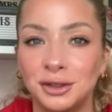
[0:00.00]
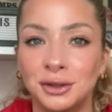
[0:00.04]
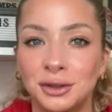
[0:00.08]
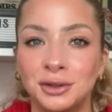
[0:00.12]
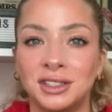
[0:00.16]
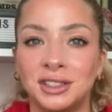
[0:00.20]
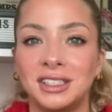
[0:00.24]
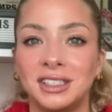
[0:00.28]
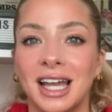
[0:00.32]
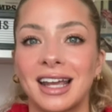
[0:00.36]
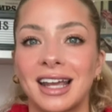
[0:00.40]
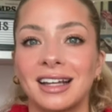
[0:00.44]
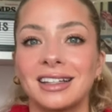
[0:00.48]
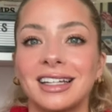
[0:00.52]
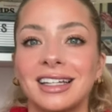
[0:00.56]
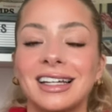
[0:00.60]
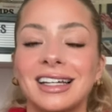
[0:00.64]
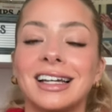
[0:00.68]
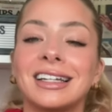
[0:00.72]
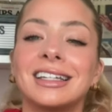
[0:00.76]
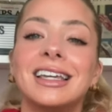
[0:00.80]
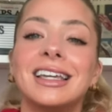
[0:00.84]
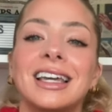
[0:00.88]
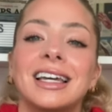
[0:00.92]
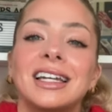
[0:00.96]
News Daily.
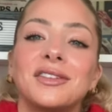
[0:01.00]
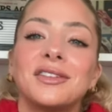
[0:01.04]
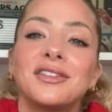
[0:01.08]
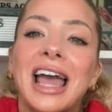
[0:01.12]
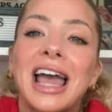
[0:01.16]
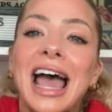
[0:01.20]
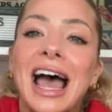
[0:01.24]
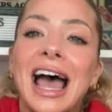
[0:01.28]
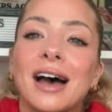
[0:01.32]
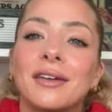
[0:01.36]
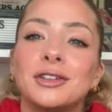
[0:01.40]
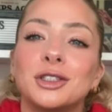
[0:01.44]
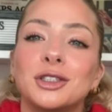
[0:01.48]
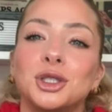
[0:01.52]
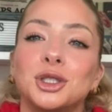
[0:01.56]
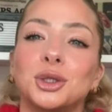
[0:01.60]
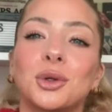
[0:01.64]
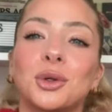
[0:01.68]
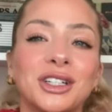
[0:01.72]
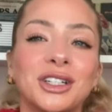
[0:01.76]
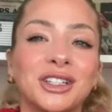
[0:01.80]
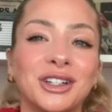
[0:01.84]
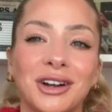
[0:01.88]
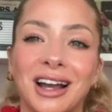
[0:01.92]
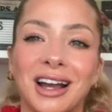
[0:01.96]
Again, if you haven't
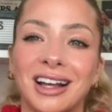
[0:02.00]
joined our